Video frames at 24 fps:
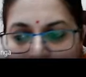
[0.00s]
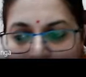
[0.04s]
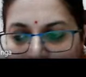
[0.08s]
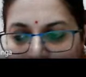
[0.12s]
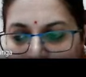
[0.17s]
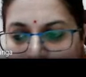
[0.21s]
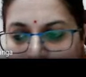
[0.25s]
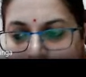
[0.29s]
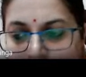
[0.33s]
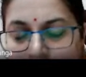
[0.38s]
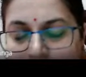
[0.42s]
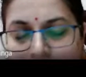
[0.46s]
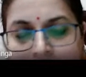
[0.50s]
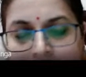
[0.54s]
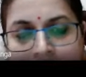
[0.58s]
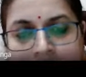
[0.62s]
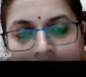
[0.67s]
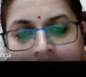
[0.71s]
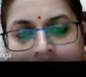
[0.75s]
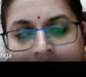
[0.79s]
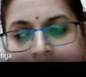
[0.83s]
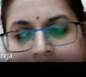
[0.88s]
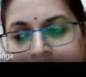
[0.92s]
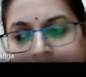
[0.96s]
from
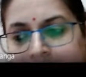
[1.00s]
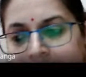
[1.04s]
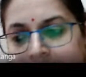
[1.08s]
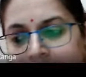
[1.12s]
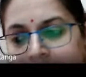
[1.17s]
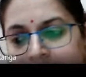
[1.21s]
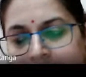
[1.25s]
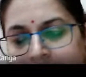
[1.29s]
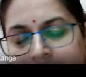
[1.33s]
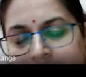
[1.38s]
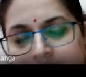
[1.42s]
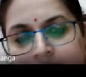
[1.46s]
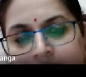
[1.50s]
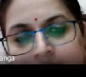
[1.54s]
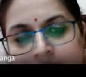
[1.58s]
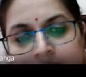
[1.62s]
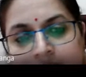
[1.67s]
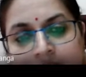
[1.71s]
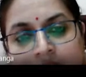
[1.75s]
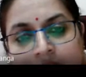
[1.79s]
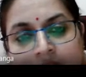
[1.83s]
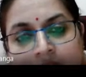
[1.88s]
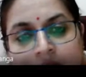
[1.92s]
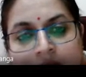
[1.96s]
9, 10, 11,
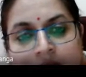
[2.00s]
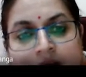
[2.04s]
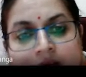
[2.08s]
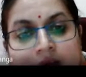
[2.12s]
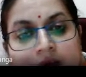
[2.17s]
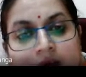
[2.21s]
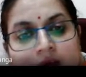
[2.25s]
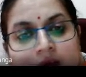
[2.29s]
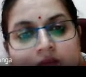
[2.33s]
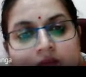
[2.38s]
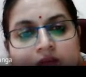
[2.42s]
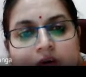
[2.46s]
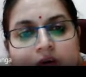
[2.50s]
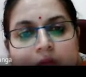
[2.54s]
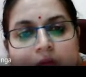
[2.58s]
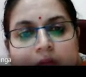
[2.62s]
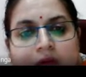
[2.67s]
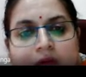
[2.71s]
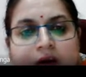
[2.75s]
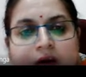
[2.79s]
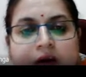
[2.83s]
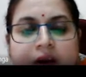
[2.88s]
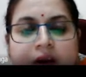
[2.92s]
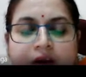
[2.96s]
there will be
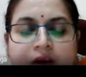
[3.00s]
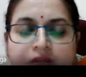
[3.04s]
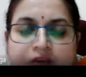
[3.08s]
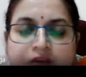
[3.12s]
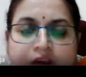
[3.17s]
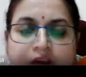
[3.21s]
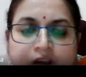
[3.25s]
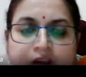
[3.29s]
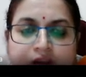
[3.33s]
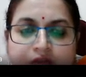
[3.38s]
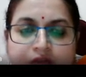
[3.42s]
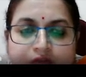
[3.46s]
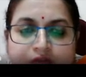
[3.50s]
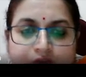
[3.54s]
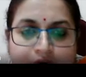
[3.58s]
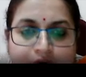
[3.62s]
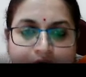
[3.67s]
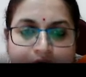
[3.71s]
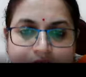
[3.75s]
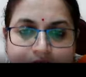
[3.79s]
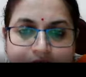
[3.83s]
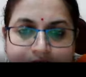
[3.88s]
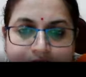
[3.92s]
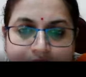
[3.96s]
a heavy
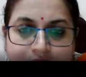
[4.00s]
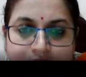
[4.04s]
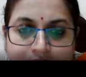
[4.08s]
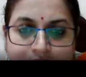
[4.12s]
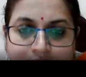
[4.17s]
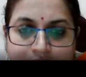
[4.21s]
rainfalls.